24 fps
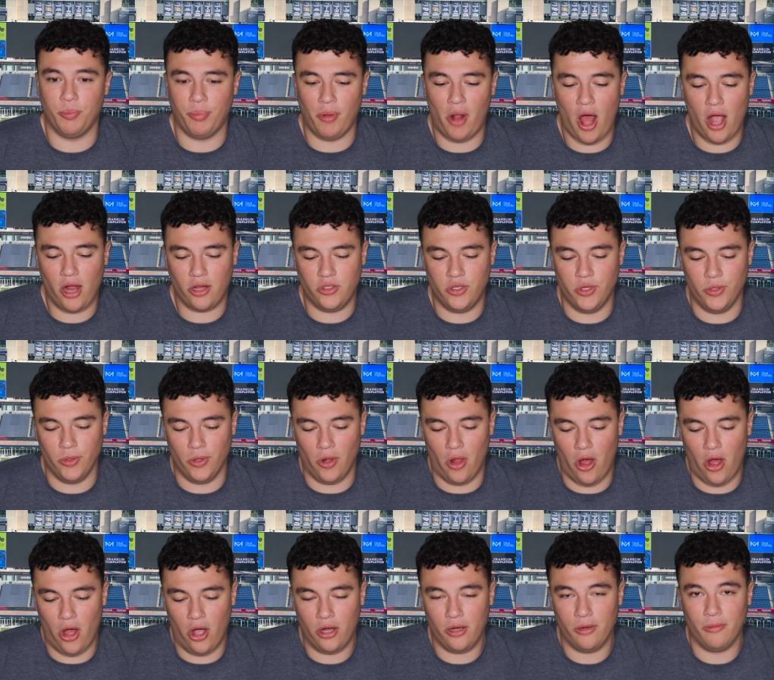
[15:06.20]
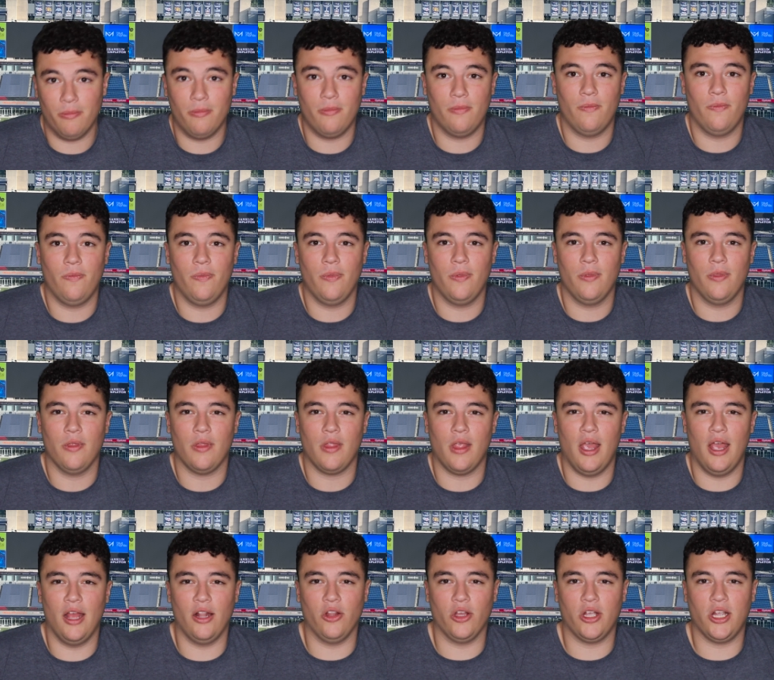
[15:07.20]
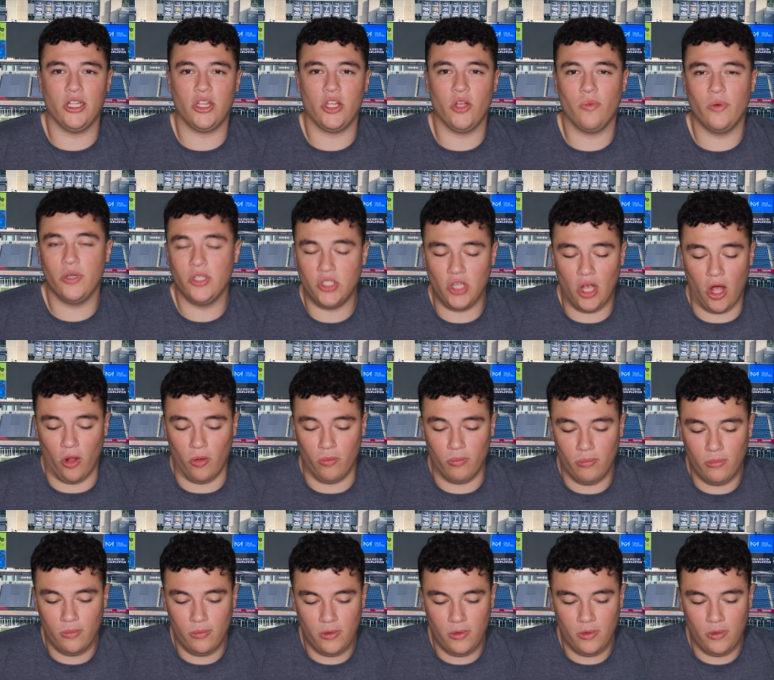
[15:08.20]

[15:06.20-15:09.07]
block too long, and look at the result.